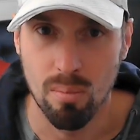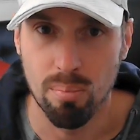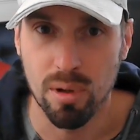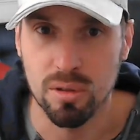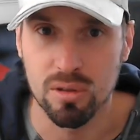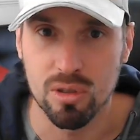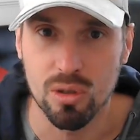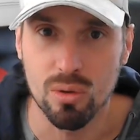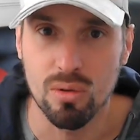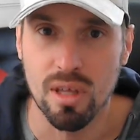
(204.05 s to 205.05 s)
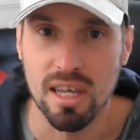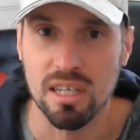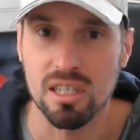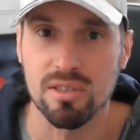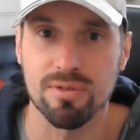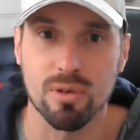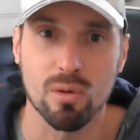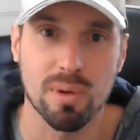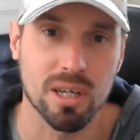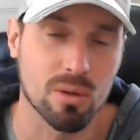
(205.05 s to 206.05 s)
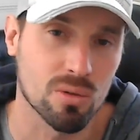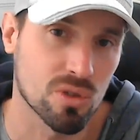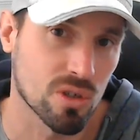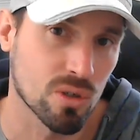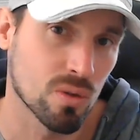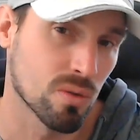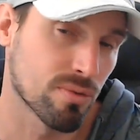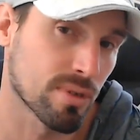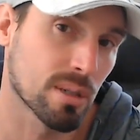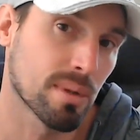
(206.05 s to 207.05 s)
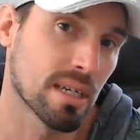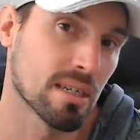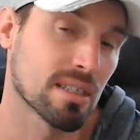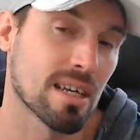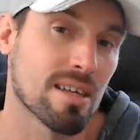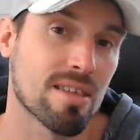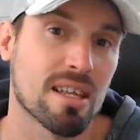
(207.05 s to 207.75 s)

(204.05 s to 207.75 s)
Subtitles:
But do this for a week or 2 or 3 weeks, and then